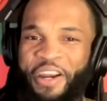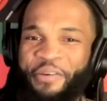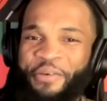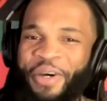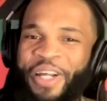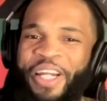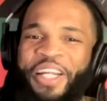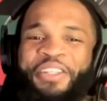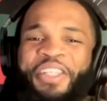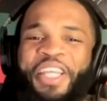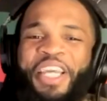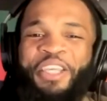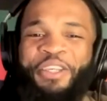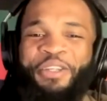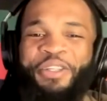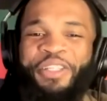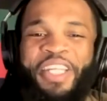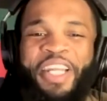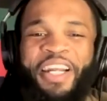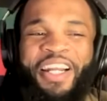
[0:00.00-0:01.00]

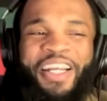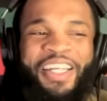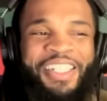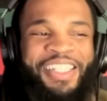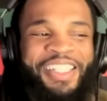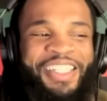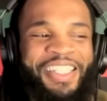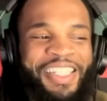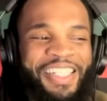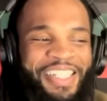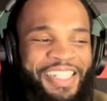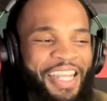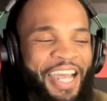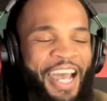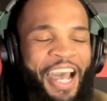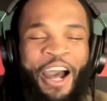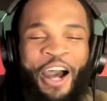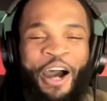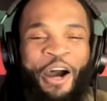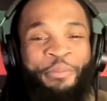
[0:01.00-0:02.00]
Because
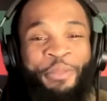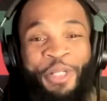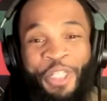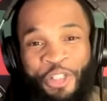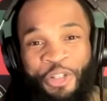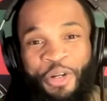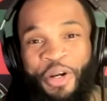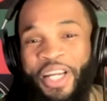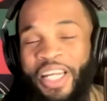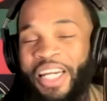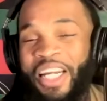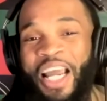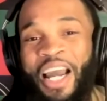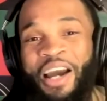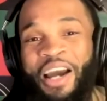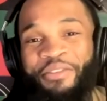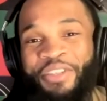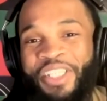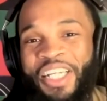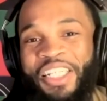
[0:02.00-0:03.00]
I'm enjoying the
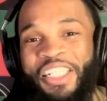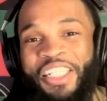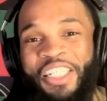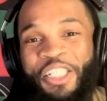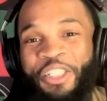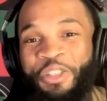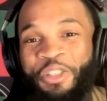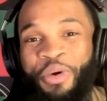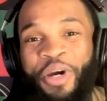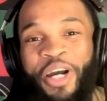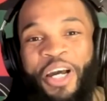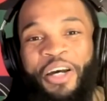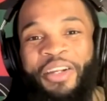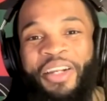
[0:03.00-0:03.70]
conversation as well.